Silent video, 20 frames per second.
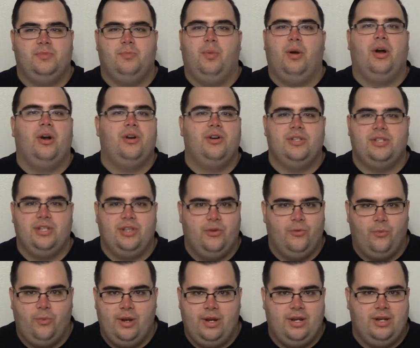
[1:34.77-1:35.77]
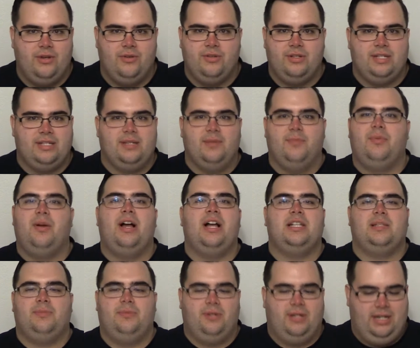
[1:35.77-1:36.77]
bars in the windows, it's
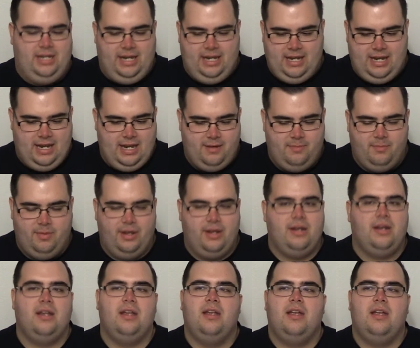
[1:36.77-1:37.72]
impossible to get in, but